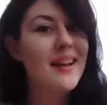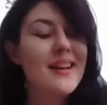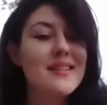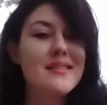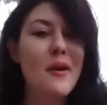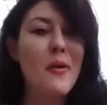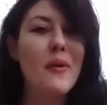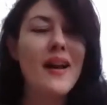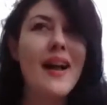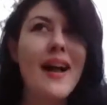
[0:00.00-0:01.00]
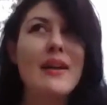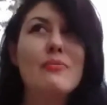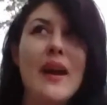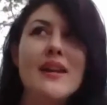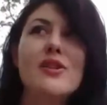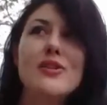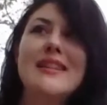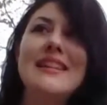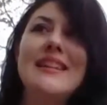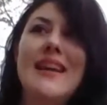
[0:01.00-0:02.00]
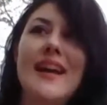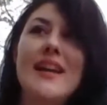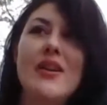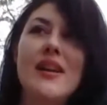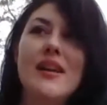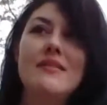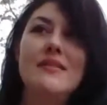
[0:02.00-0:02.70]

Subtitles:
So I regularly clean that area,